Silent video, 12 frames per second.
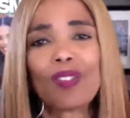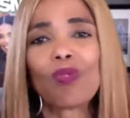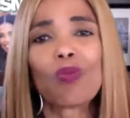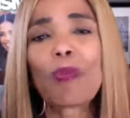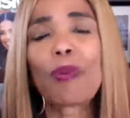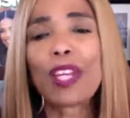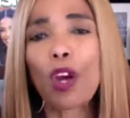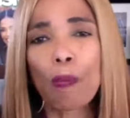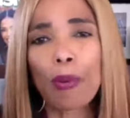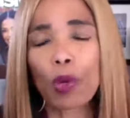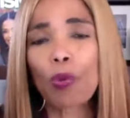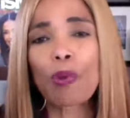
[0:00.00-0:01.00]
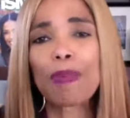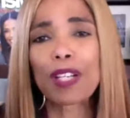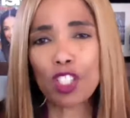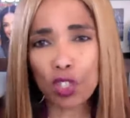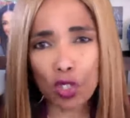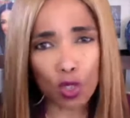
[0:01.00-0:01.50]
When we know better, we
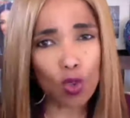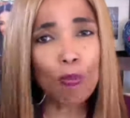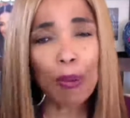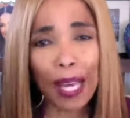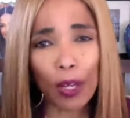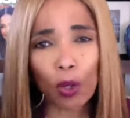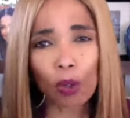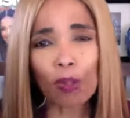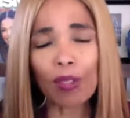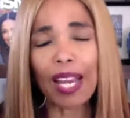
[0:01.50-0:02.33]
must do better.